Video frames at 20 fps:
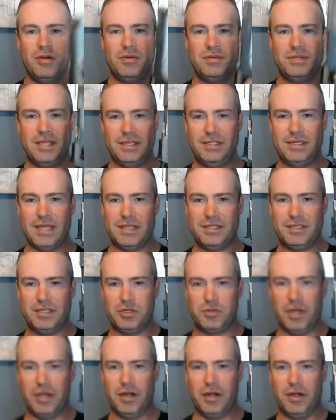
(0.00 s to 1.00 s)
that sets the
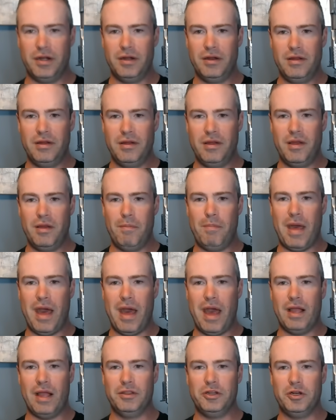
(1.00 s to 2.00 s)
trigger
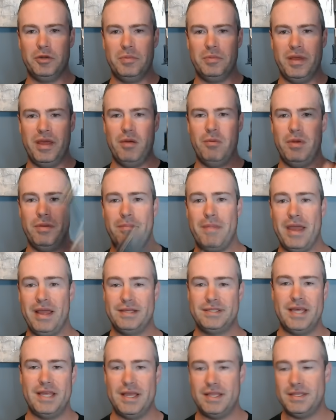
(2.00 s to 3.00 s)
back a little bit would make
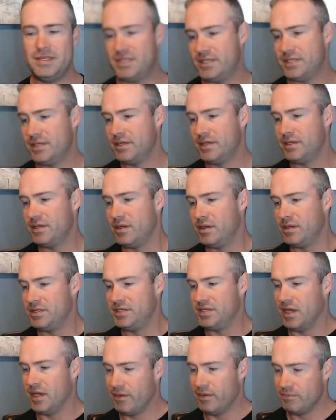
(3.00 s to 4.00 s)
sense.
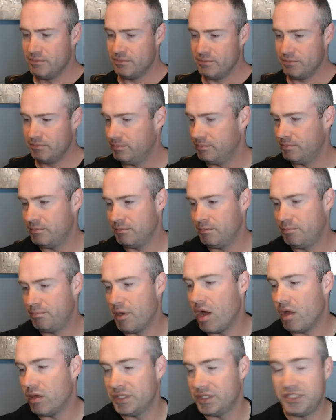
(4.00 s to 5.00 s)
Some
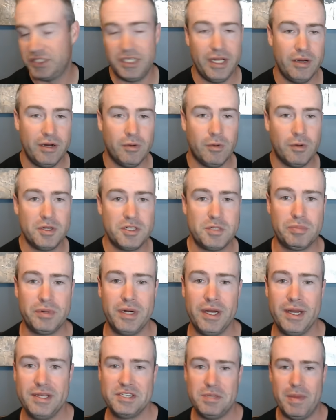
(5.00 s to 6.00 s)
polishing or
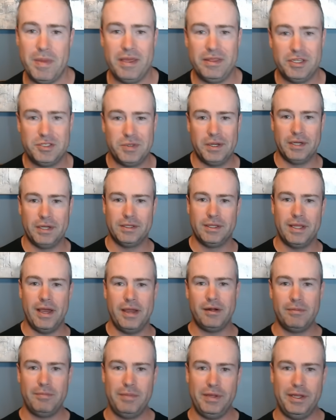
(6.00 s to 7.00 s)
springs to make the trigger
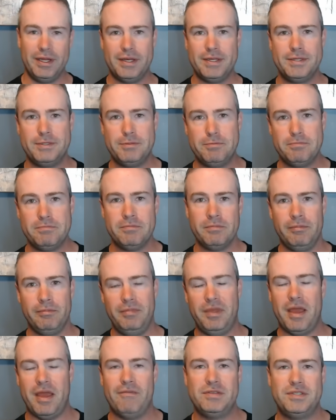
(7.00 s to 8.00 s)
lighter, because
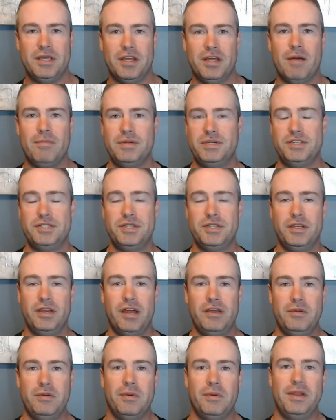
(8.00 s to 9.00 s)
yeah, if it's a competition
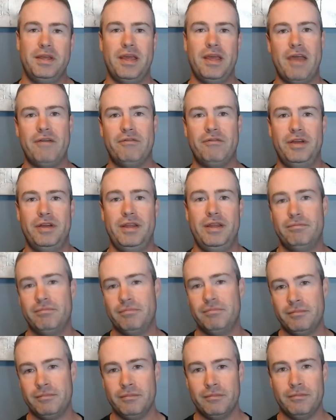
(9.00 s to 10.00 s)
gun, you want to get every
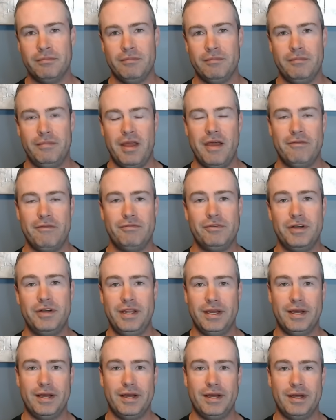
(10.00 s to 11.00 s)

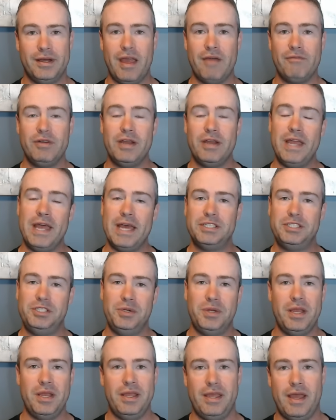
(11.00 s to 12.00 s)
edge you
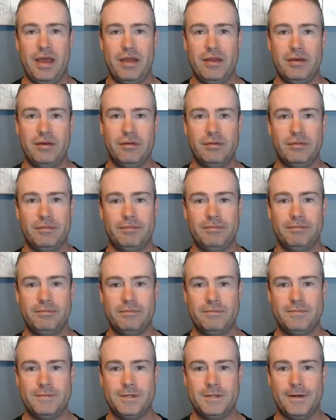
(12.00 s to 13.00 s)
can get.
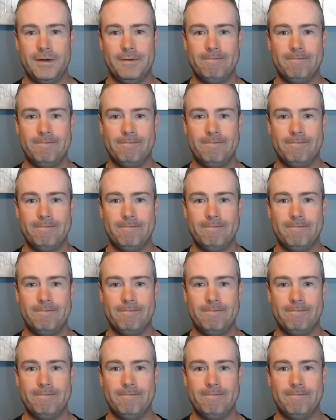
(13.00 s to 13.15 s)
So